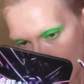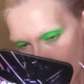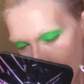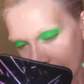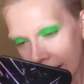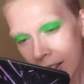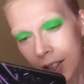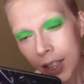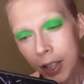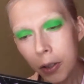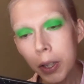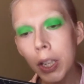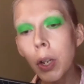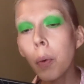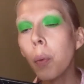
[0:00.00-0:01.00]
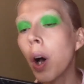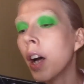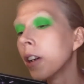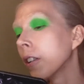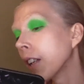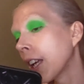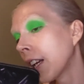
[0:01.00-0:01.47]
I got a little in the
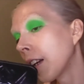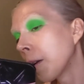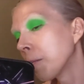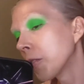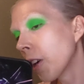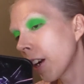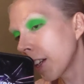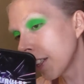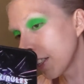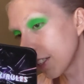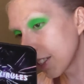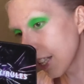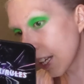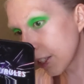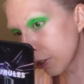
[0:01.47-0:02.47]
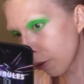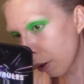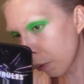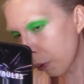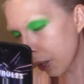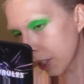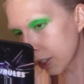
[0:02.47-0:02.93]
waterline, and I'm trying to decide, do I
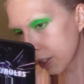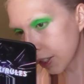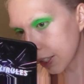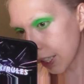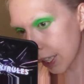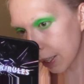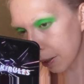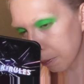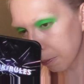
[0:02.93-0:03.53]
want to just like